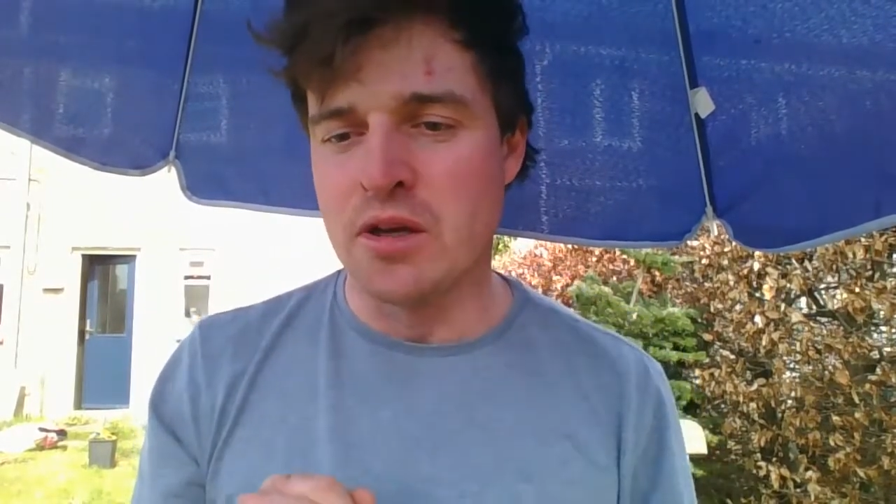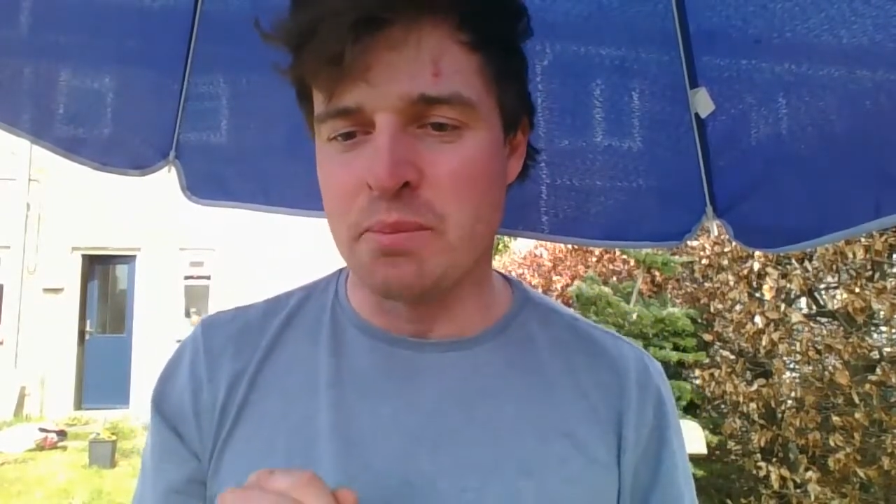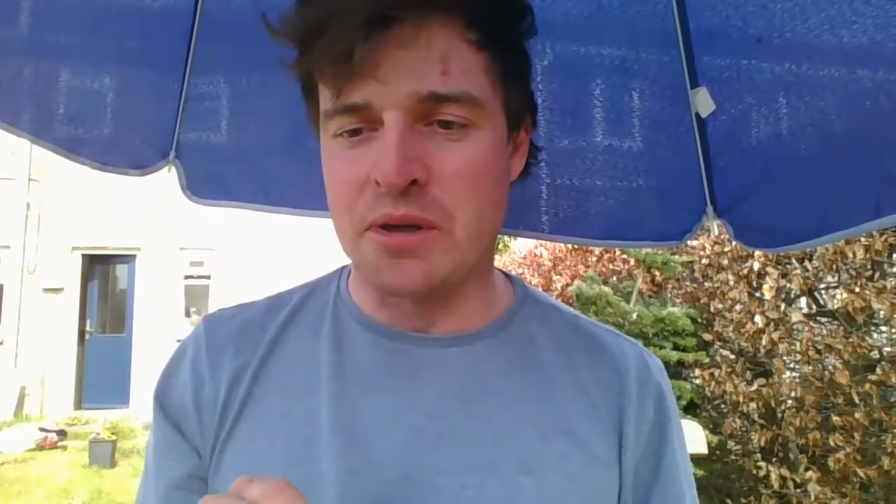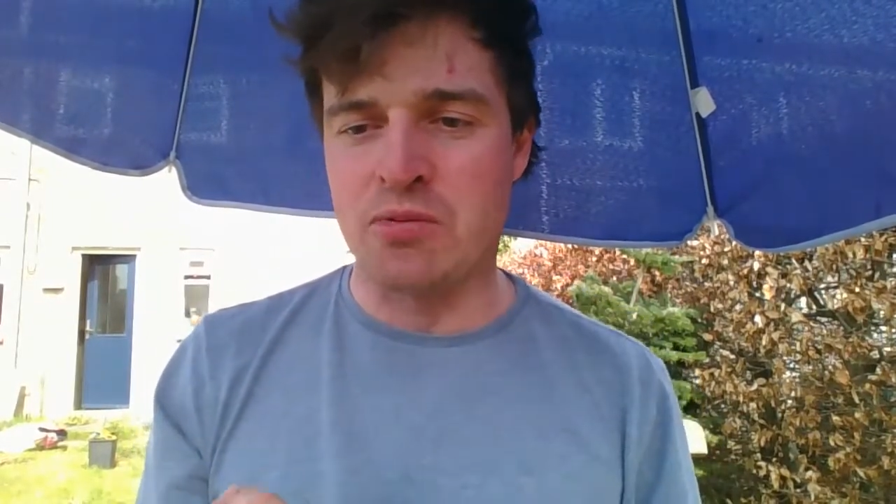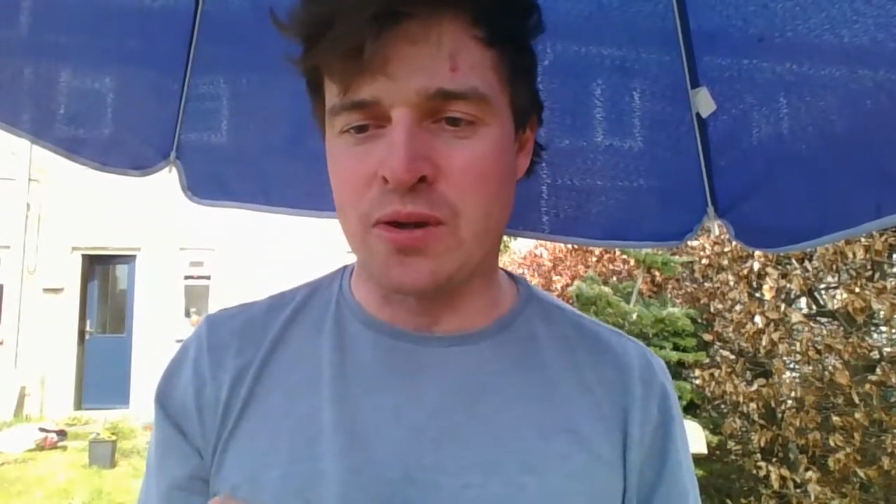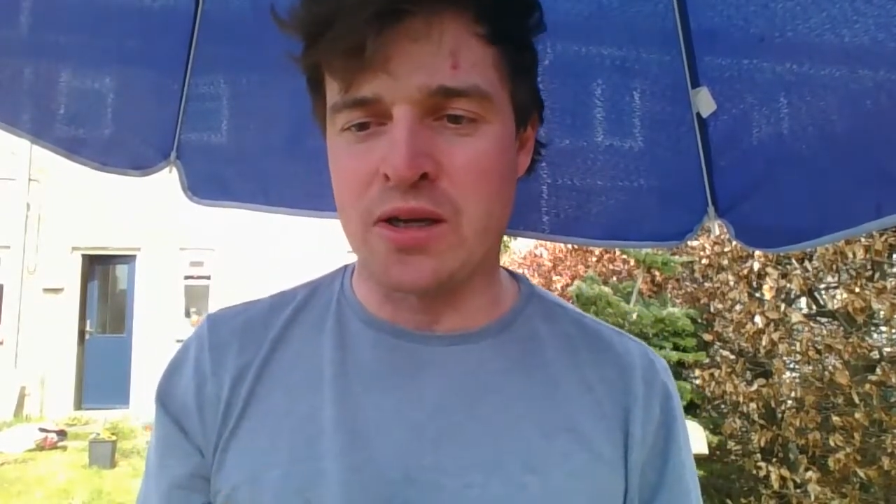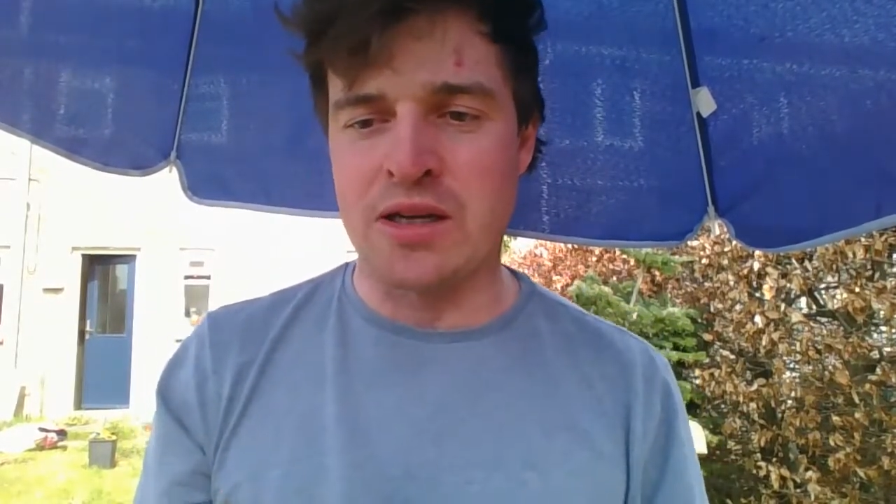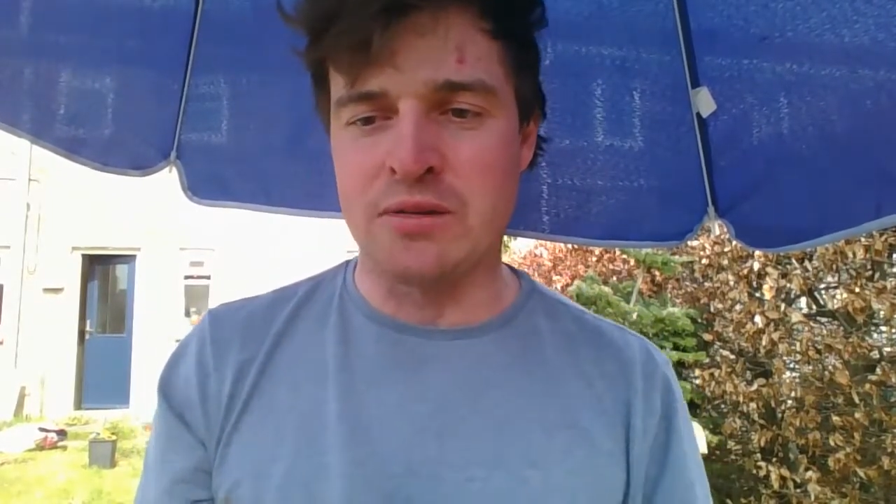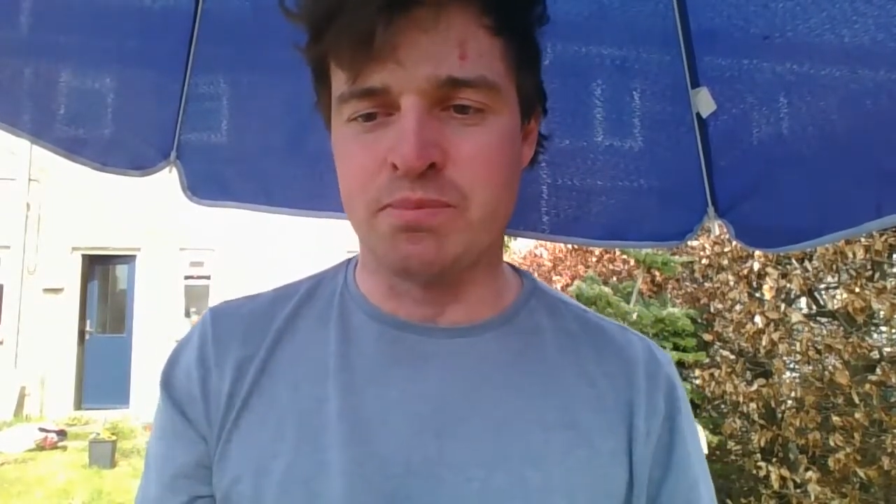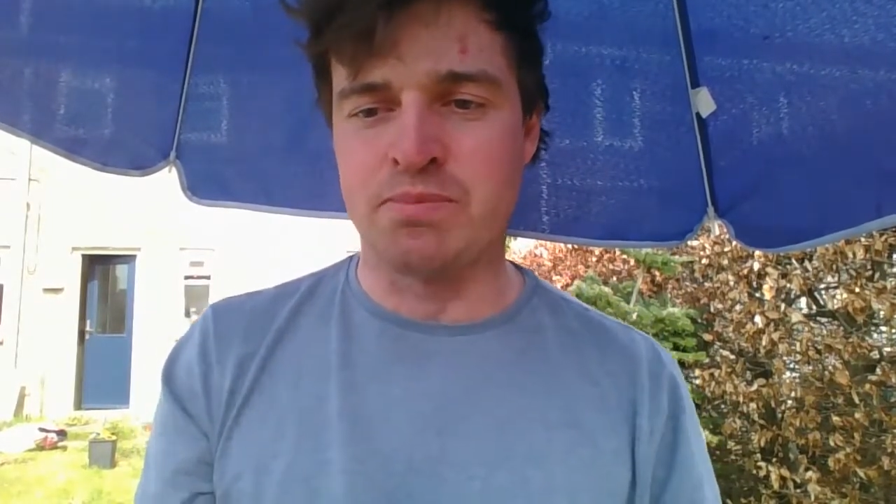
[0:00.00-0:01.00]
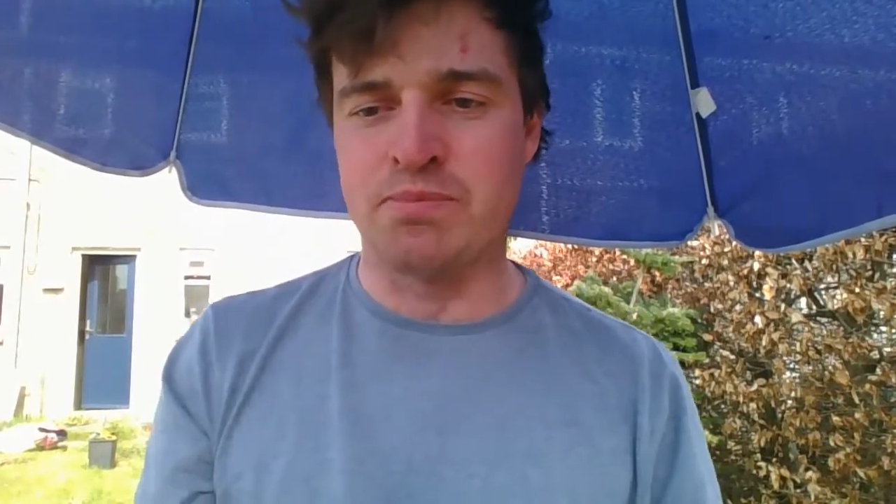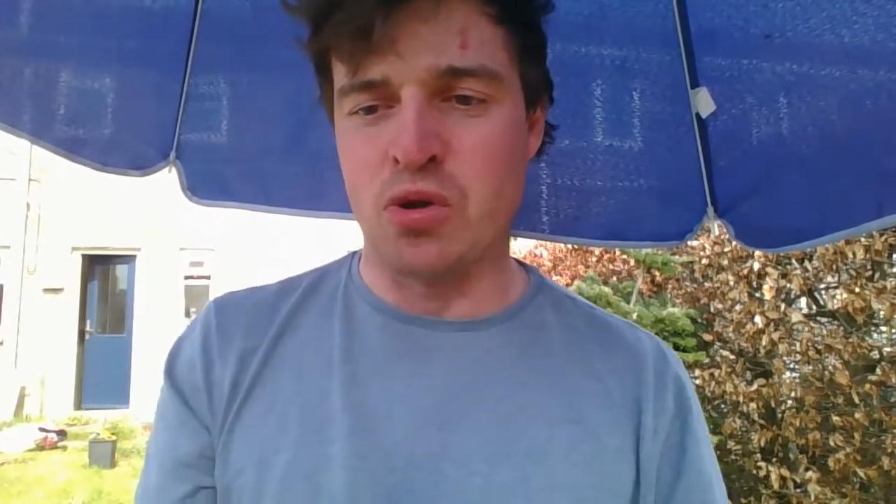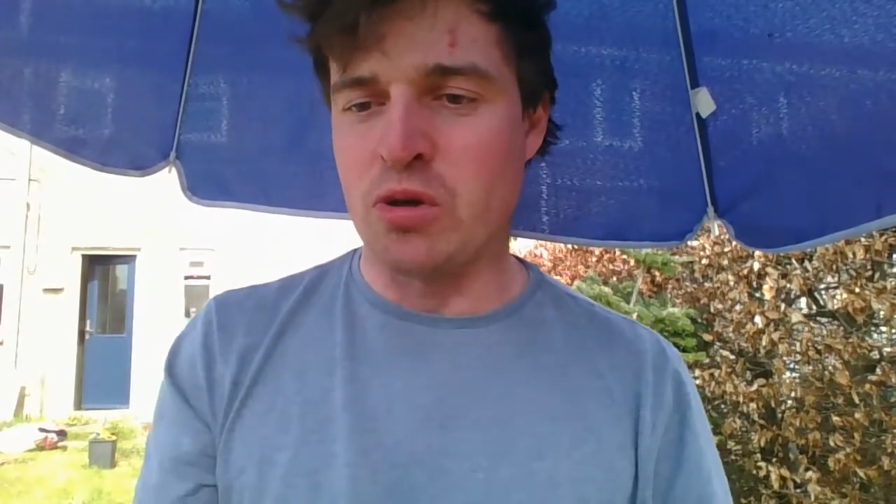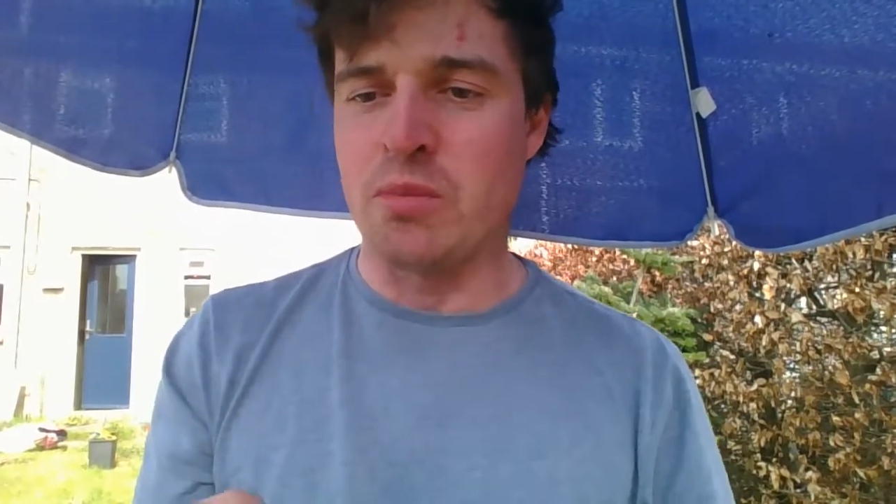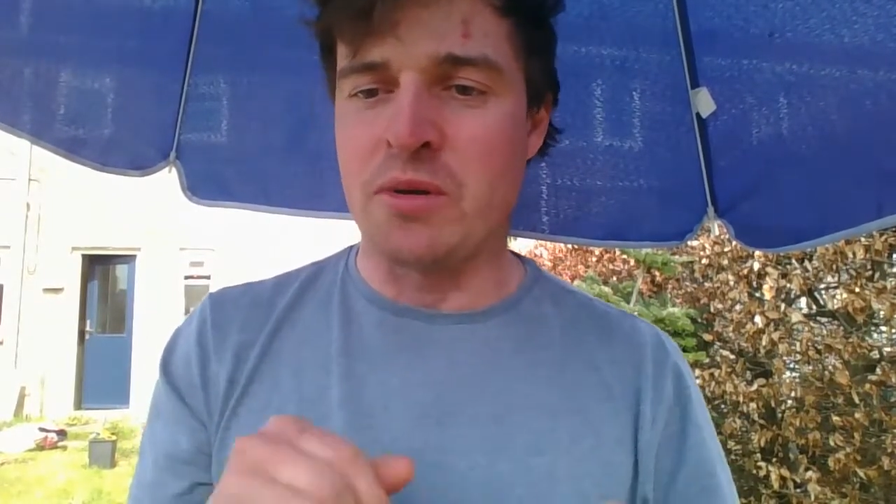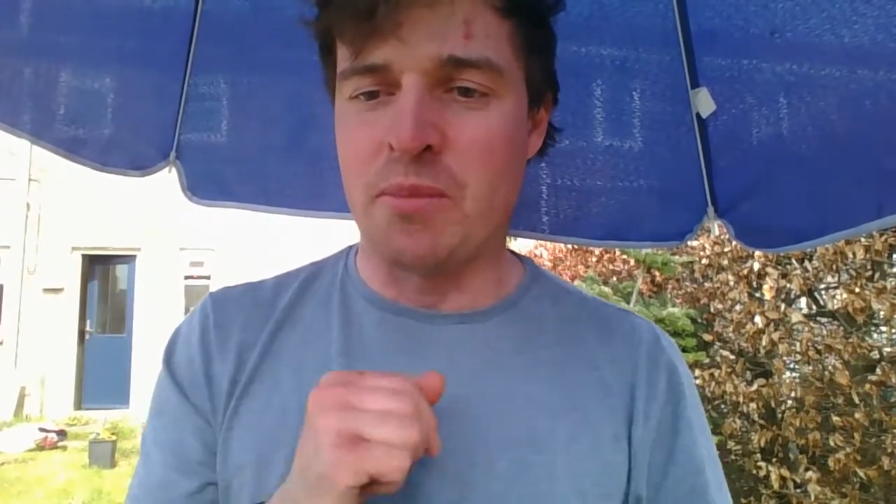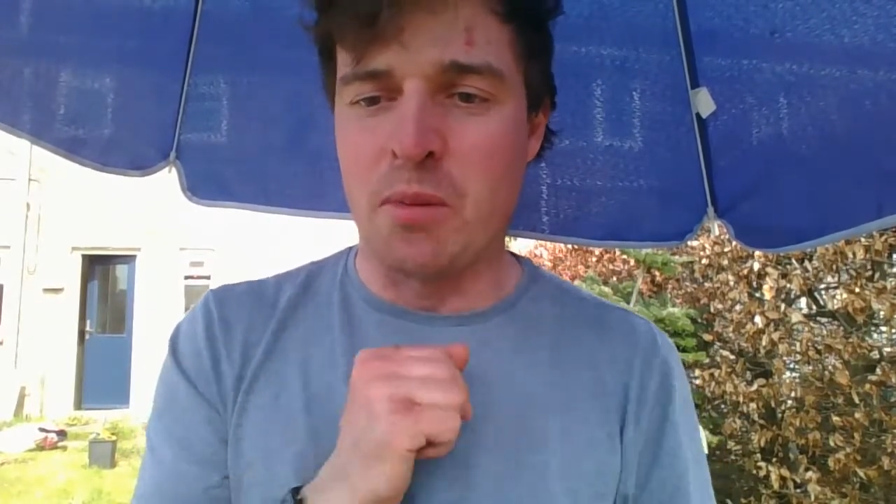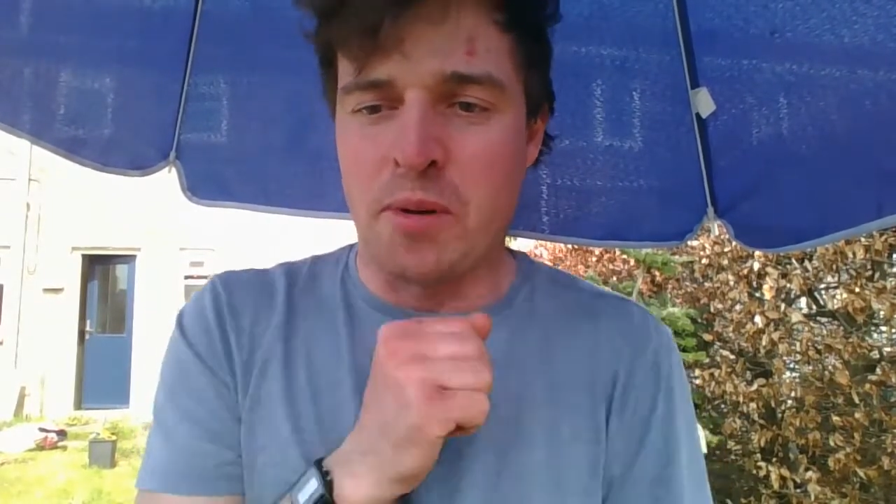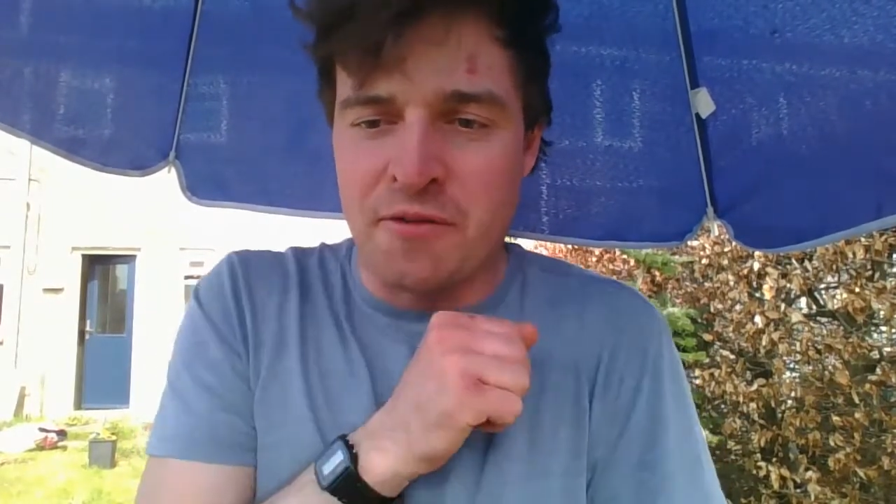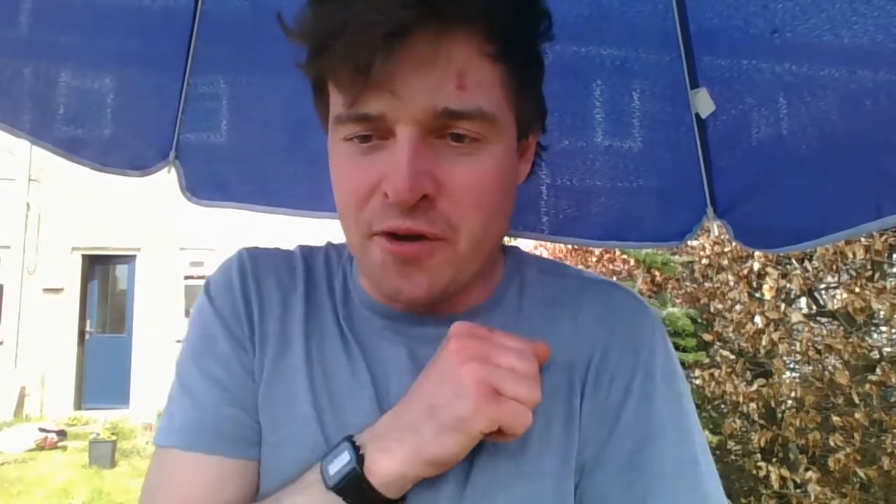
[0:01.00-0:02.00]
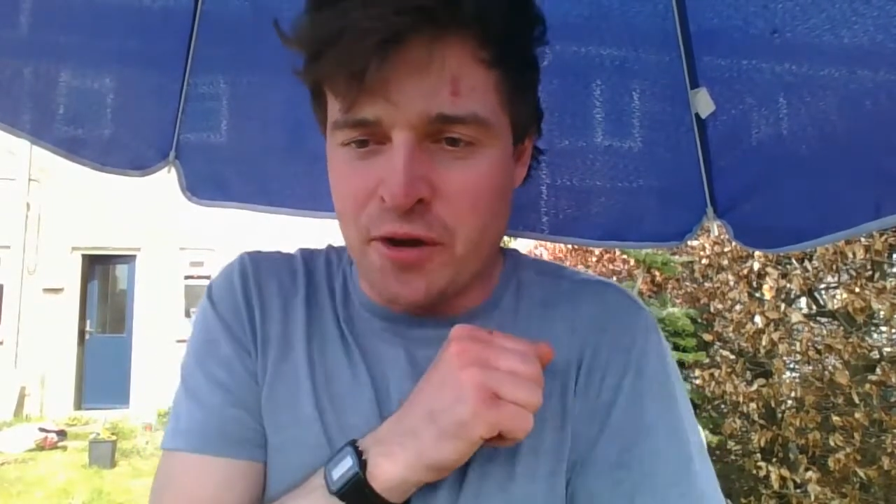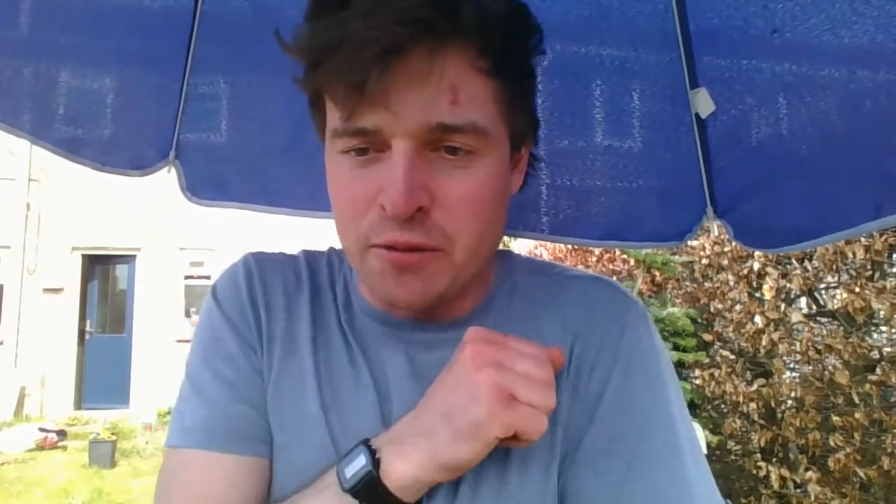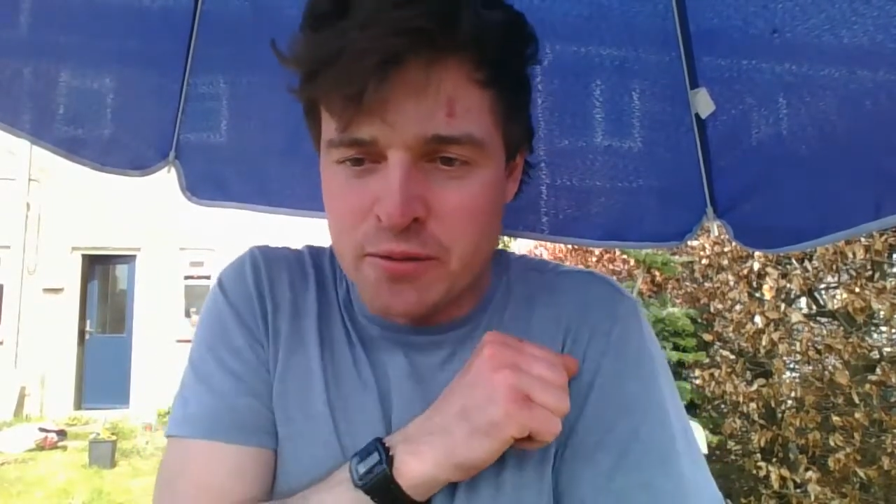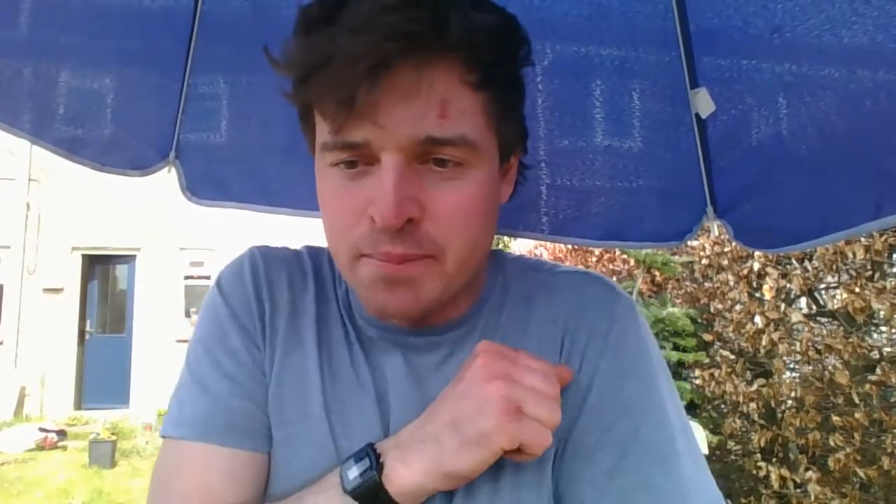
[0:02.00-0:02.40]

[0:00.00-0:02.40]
Be quicker than doing it on my mobile phone.